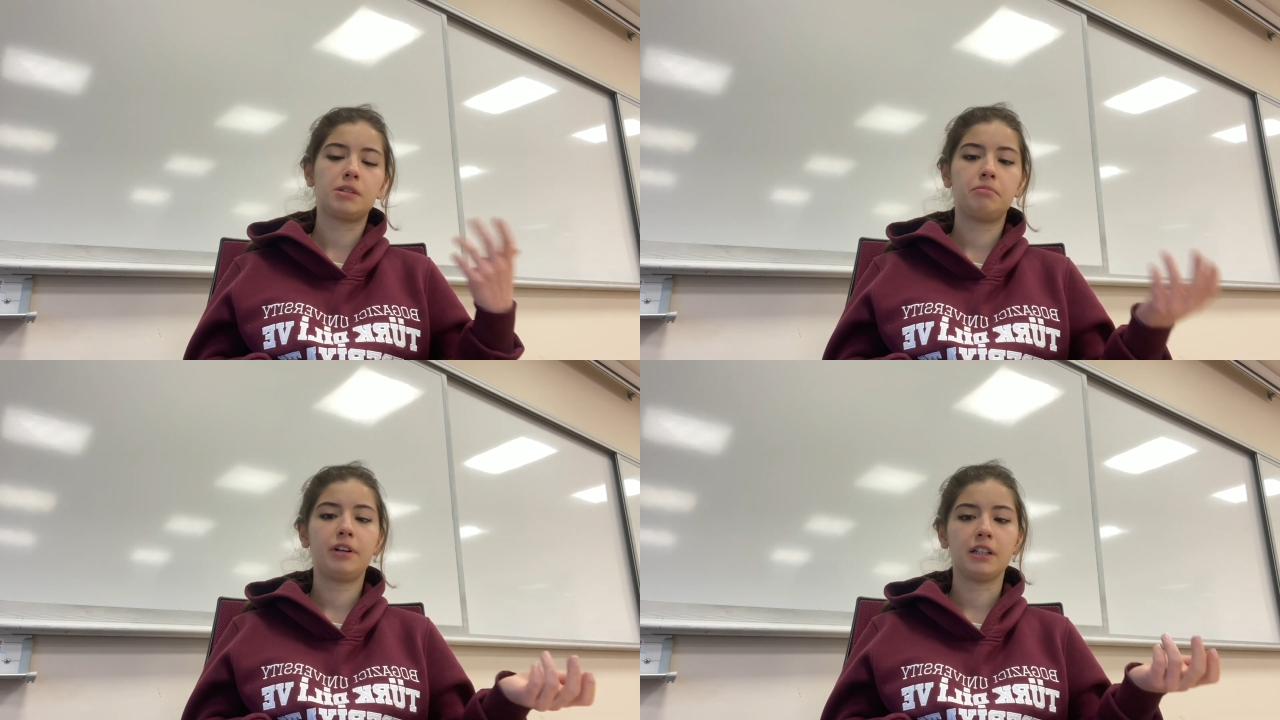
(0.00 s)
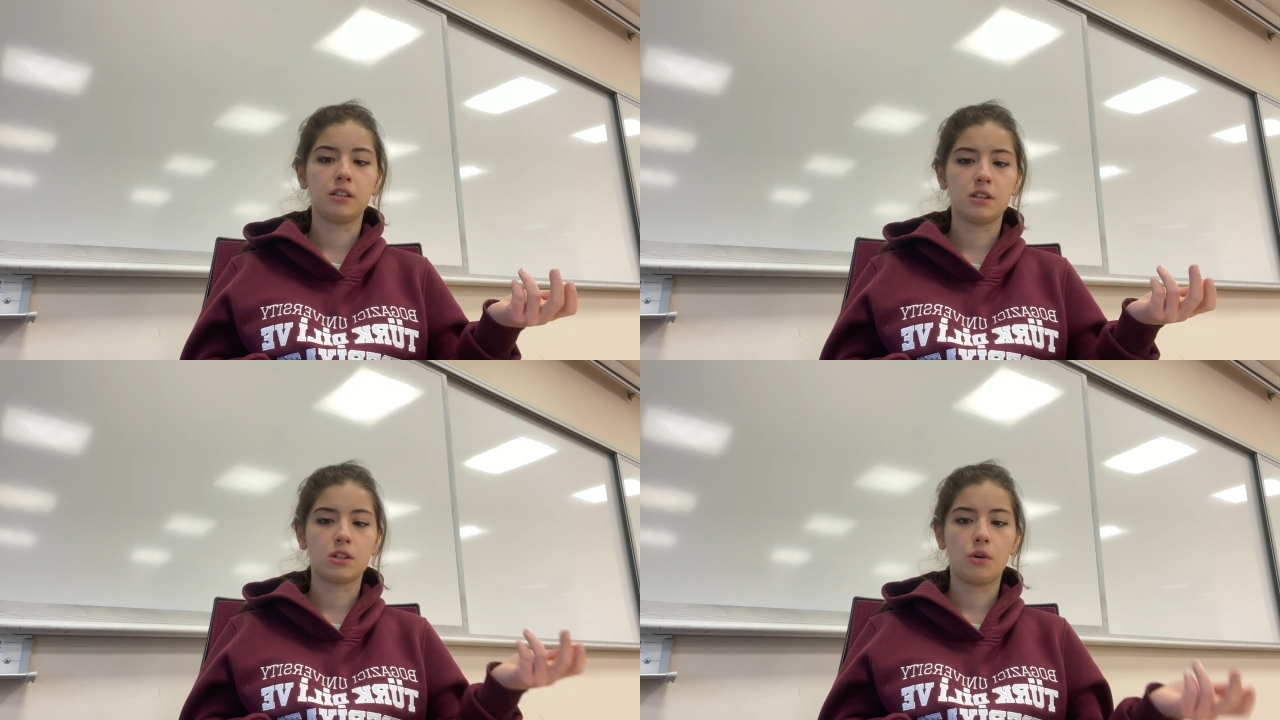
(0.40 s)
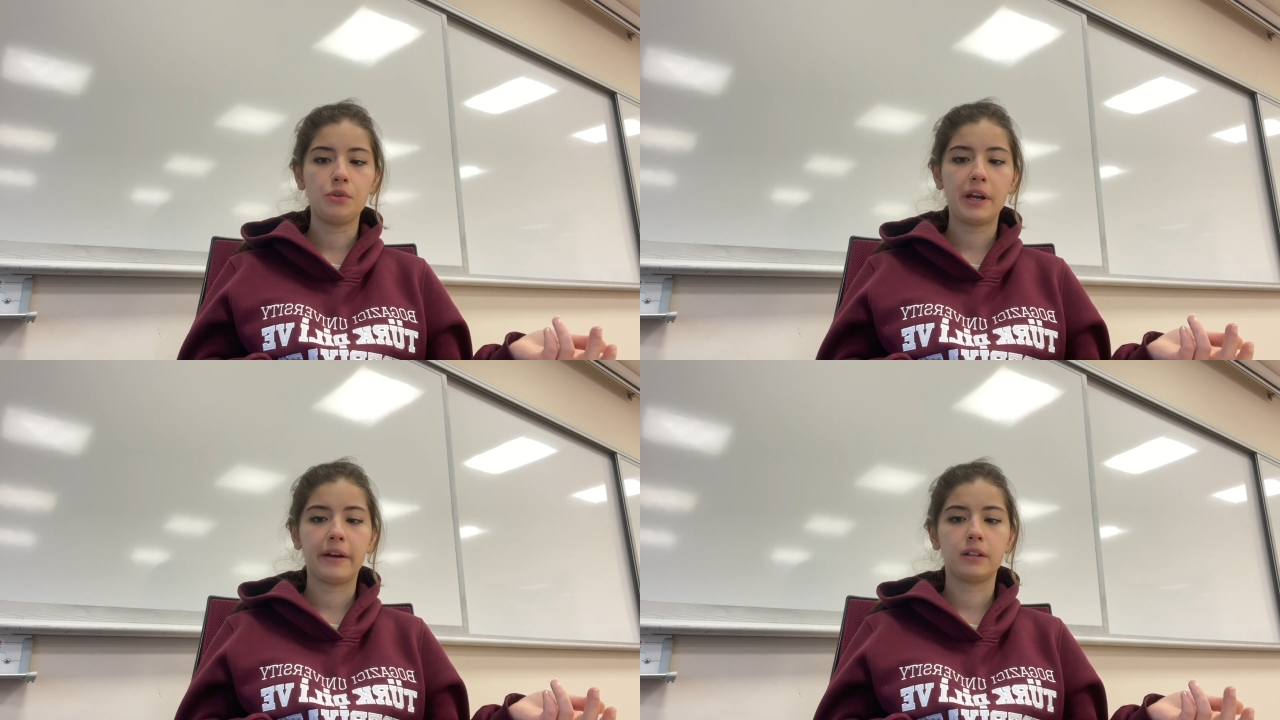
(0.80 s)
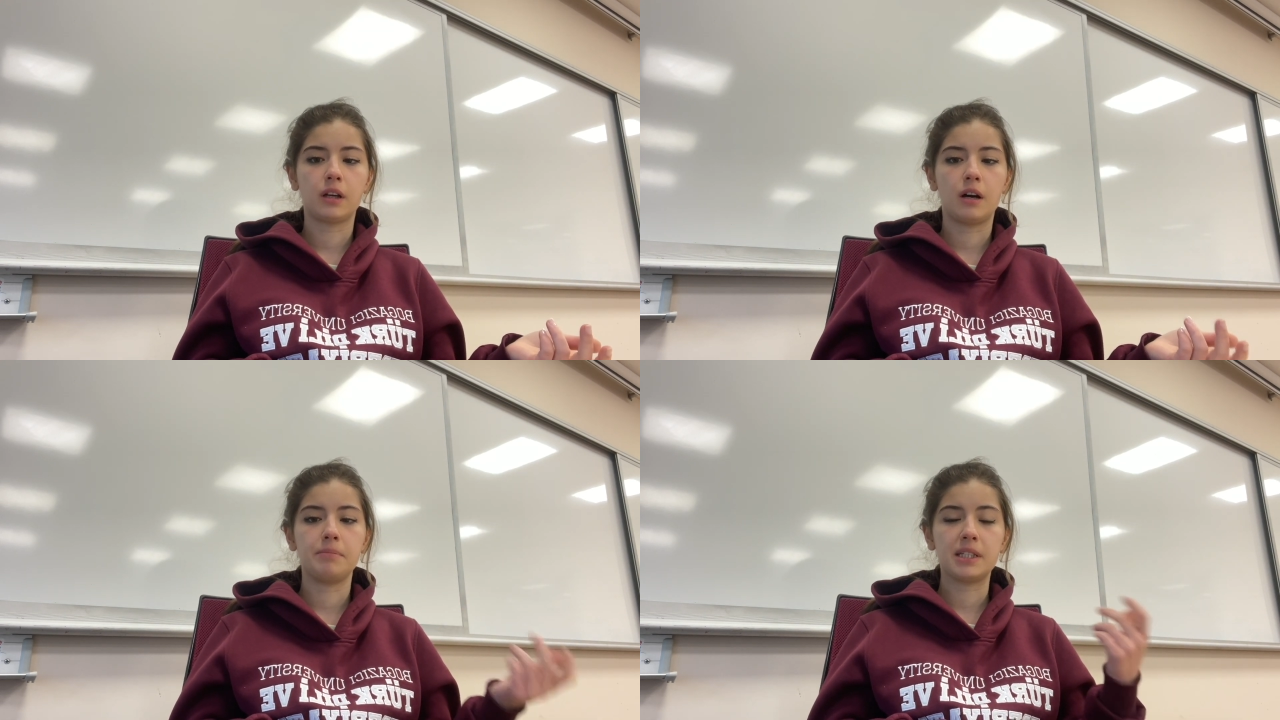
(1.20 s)
Prednisone,
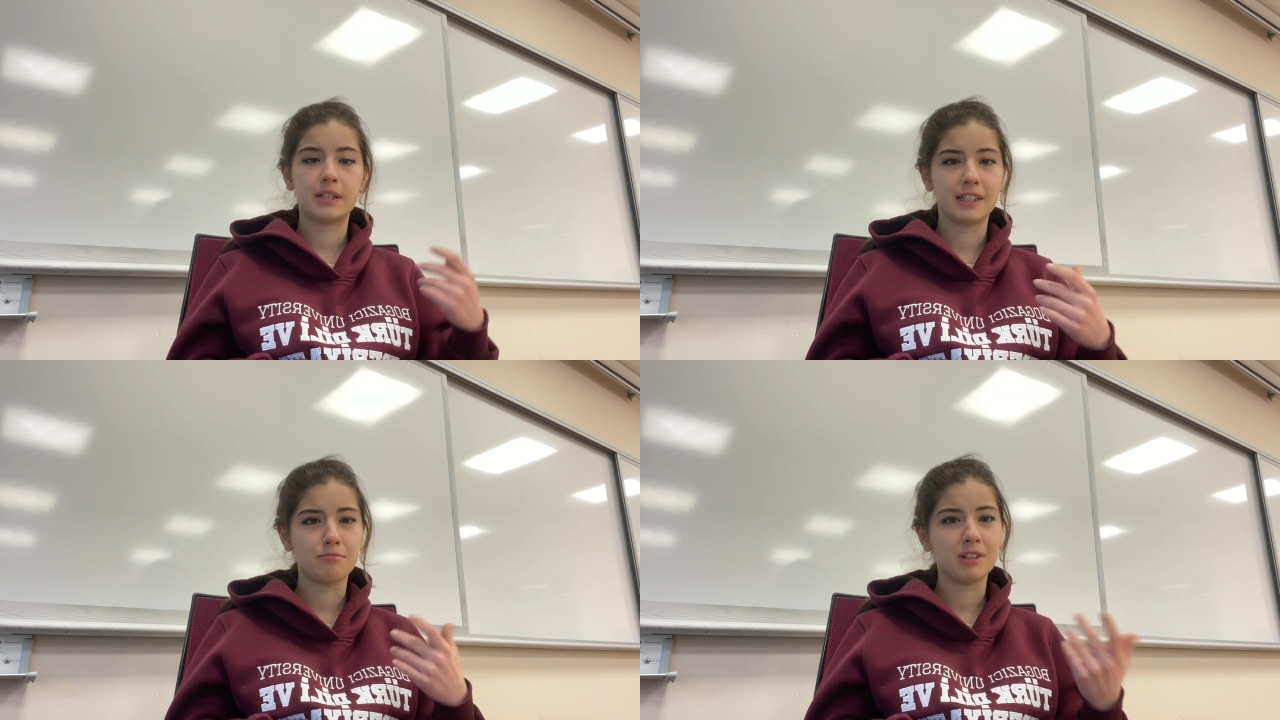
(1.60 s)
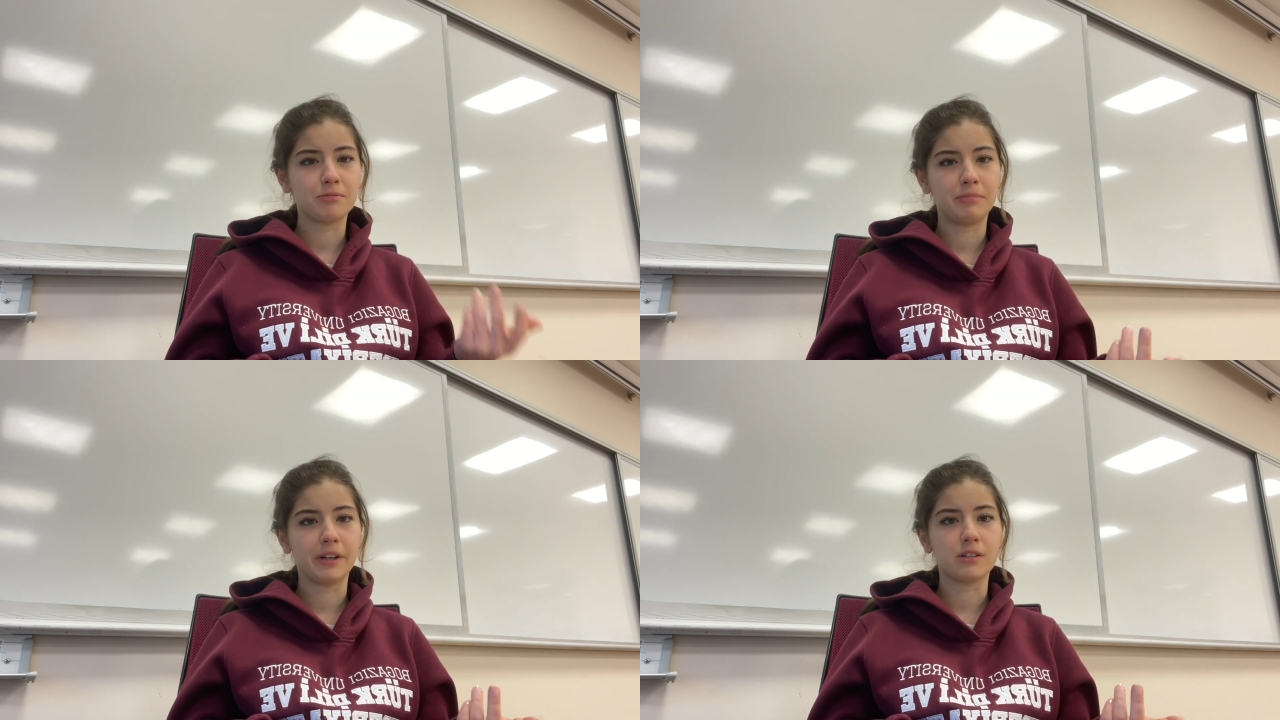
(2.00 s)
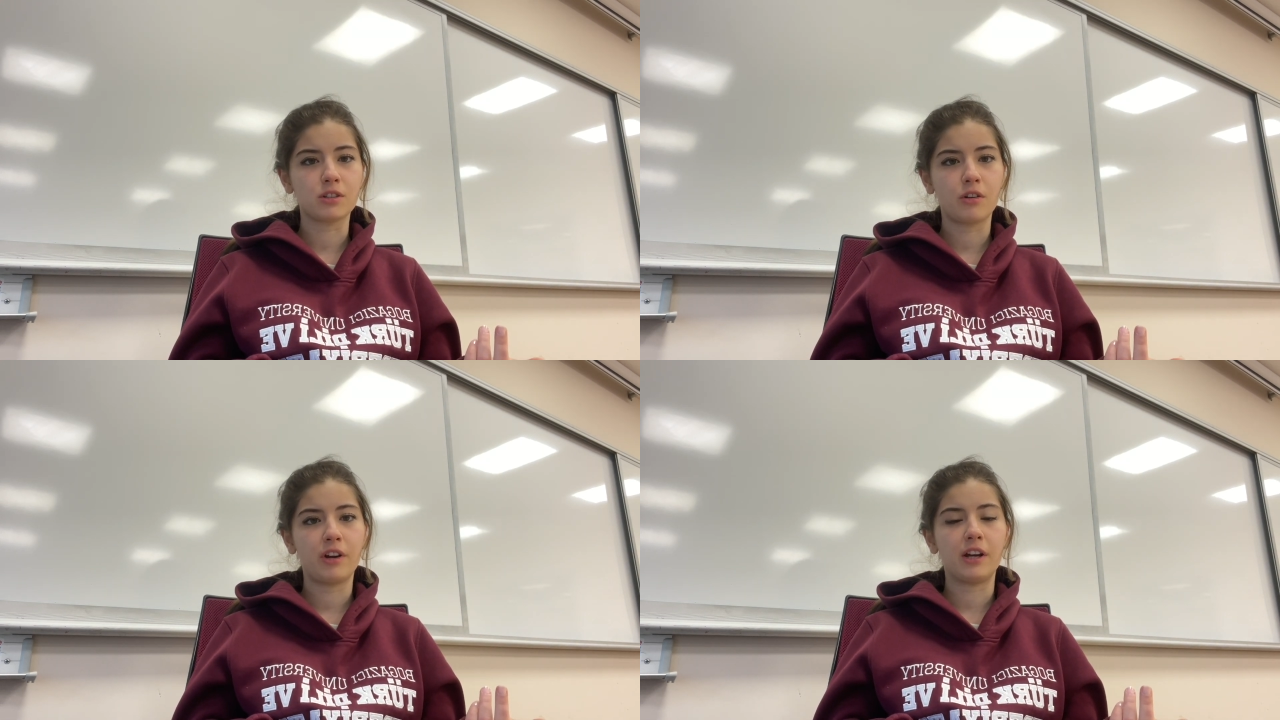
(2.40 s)
and besides Prednisone,